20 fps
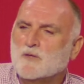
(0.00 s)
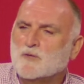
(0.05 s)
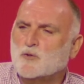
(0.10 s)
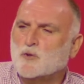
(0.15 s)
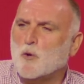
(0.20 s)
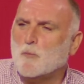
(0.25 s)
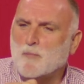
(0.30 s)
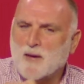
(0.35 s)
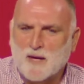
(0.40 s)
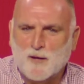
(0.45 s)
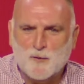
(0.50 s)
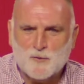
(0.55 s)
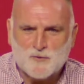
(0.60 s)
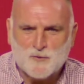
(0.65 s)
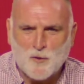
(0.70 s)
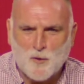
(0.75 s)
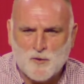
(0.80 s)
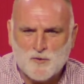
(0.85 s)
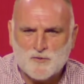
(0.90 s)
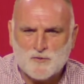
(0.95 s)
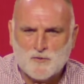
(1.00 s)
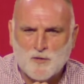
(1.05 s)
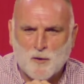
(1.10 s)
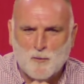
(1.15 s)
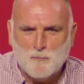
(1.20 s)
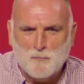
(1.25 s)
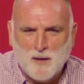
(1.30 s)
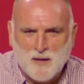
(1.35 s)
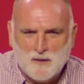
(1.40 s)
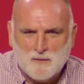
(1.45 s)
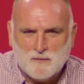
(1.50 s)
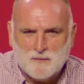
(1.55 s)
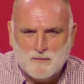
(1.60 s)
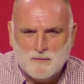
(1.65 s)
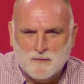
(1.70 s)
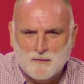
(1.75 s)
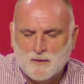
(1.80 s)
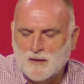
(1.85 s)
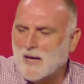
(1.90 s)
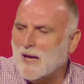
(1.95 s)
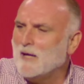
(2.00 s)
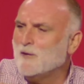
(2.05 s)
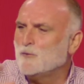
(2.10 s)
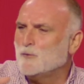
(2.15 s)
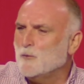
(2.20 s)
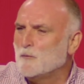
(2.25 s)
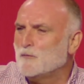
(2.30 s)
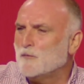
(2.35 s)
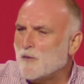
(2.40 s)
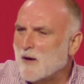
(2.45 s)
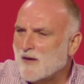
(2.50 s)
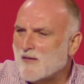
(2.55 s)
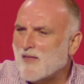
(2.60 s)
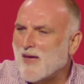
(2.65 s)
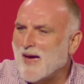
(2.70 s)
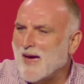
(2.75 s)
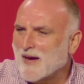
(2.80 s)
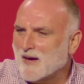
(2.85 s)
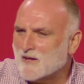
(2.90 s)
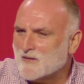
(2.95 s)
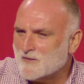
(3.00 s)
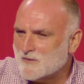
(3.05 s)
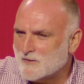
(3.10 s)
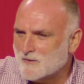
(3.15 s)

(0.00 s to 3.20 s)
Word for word: tomato sauce, homemade, and two fried eggs.